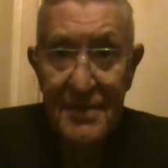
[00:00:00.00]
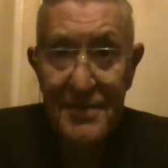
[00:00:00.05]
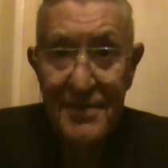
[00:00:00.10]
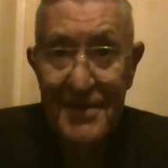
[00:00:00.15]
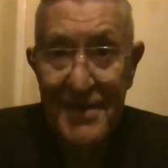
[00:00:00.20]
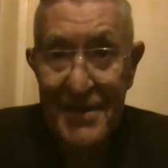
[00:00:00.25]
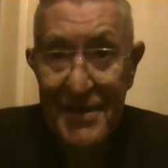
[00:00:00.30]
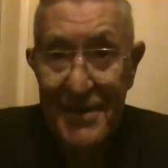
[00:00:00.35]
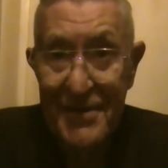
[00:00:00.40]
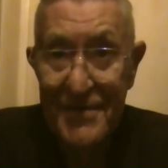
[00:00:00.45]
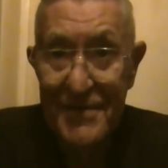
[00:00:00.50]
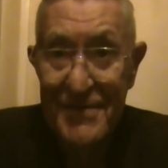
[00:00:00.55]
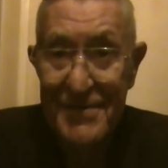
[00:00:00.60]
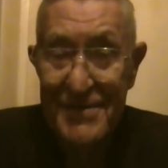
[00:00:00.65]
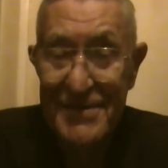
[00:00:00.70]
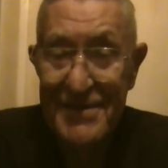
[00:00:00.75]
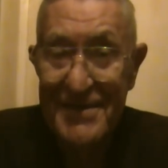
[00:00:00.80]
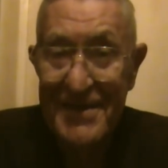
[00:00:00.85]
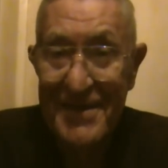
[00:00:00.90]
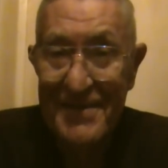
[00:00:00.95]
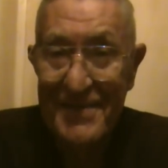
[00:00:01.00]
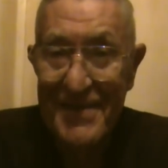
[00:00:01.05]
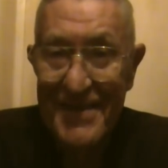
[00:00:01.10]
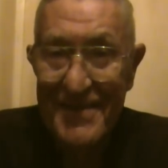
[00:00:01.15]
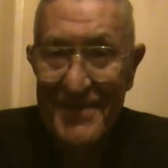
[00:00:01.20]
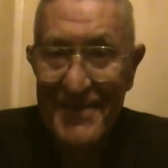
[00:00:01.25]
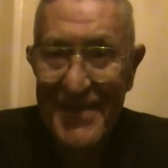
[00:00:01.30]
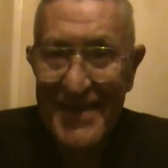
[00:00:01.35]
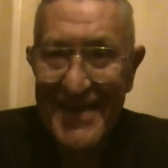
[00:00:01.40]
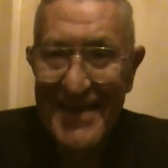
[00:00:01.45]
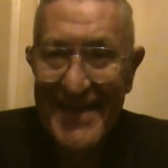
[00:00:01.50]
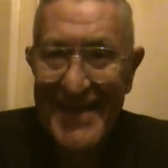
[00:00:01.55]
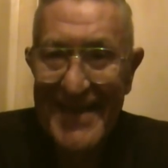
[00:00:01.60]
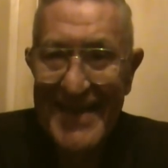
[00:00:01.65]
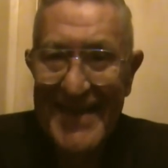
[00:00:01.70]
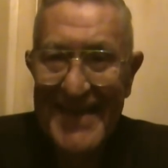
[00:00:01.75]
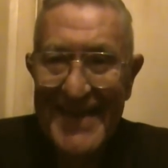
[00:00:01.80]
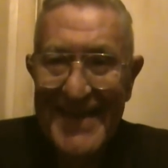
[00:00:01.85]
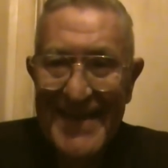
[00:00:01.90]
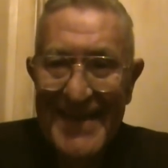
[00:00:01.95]
thank you for stopping by.
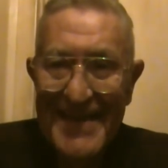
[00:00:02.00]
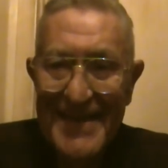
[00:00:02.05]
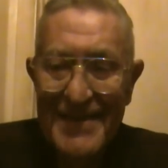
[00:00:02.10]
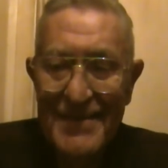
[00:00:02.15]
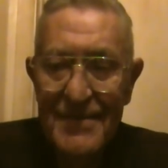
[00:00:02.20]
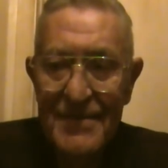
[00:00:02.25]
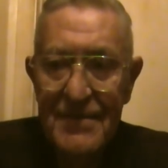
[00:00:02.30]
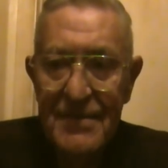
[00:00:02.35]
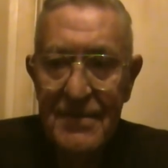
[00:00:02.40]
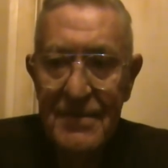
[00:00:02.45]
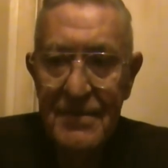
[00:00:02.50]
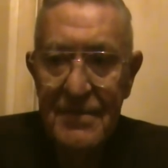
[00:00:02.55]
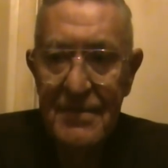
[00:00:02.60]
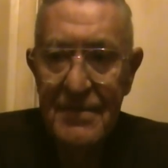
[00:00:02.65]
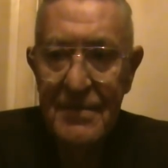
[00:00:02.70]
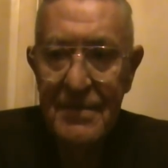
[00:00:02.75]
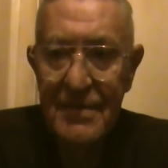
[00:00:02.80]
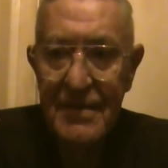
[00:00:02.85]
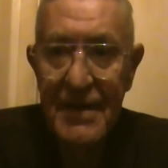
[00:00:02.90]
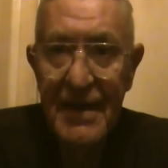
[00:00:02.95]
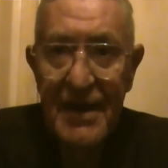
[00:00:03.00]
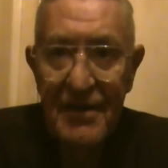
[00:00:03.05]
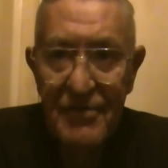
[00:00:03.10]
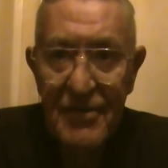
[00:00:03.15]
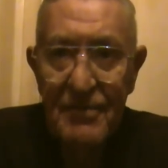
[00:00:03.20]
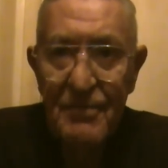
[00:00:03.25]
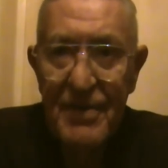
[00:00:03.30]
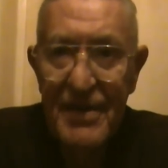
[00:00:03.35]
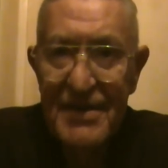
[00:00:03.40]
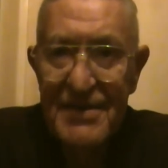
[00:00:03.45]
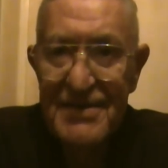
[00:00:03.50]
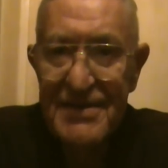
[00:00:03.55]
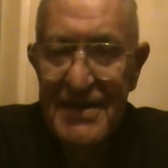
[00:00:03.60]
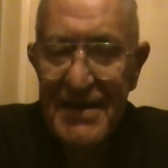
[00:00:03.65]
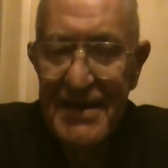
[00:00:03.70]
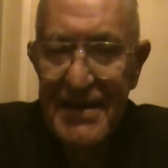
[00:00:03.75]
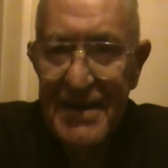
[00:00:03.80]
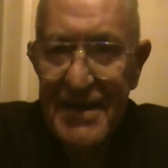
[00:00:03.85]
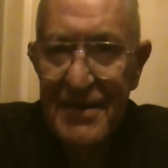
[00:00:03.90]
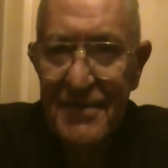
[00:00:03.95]
Have the best
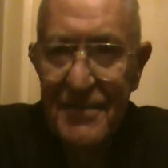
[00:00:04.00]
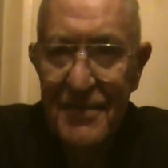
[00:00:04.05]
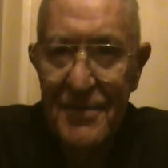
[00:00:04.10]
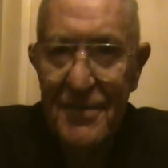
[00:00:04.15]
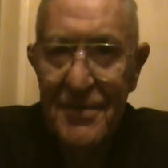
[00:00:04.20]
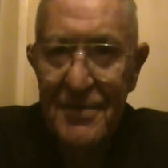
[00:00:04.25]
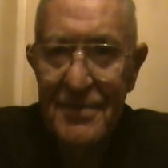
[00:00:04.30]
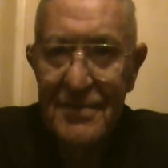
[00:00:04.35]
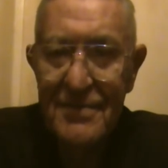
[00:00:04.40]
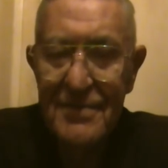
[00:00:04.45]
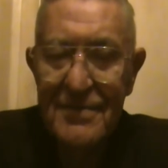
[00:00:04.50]
day ever.